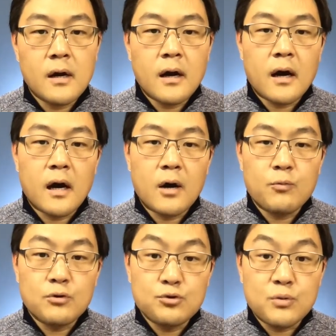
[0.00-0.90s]

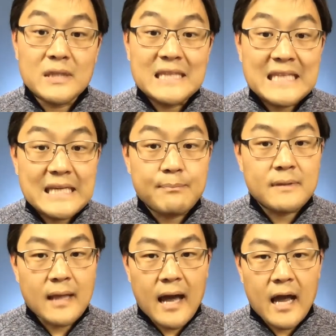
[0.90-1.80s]
we'll do a deep
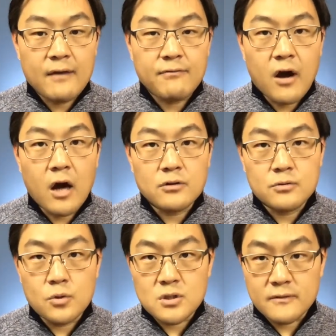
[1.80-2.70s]
dive onto
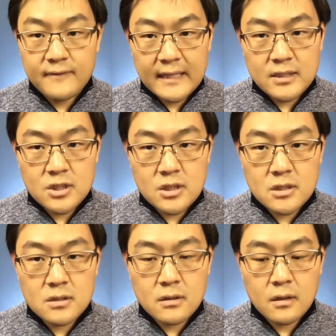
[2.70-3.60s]
those
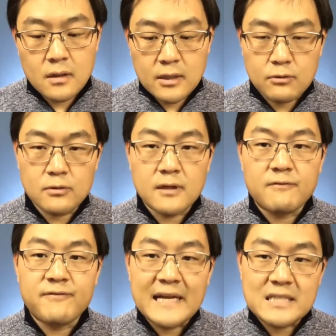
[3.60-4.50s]
advantages, including
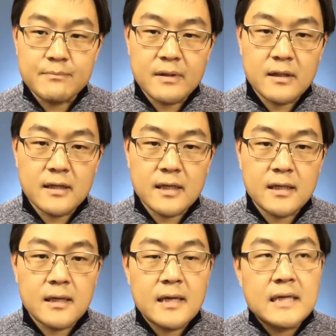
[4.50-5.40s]

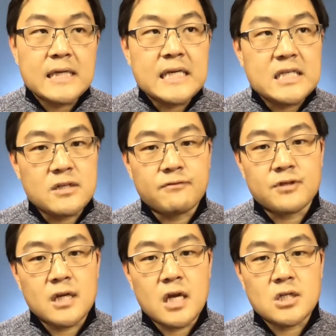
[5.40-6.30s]
flexibility, ease of
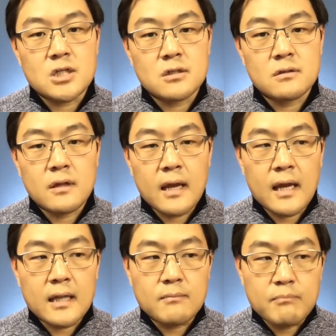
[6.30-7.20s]
creation
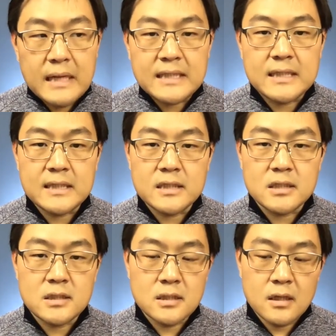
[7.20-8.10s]
and
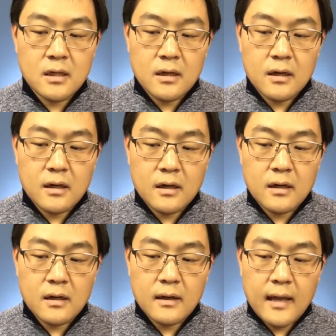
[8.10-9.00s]
maintenance,
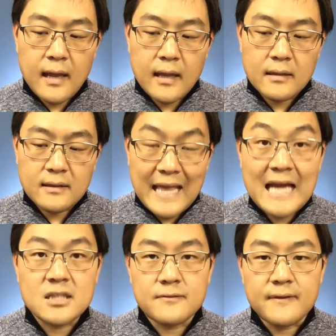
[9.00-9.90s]
and
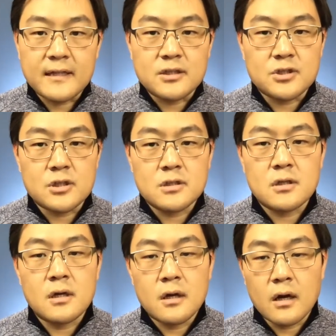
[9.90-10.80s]
tax advantages
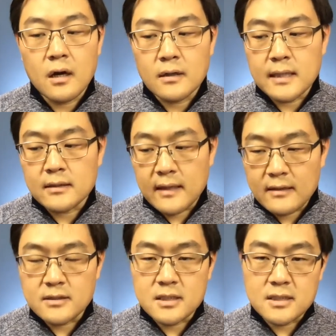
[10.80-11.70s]
that the
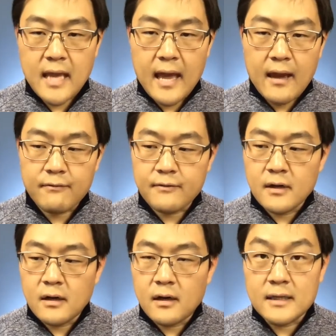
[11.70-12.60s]
LLCs have
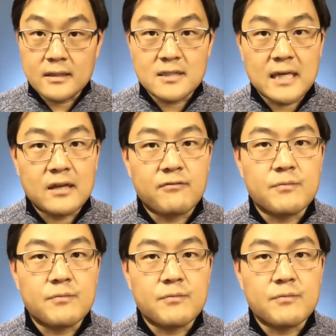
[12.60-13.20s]
in the state of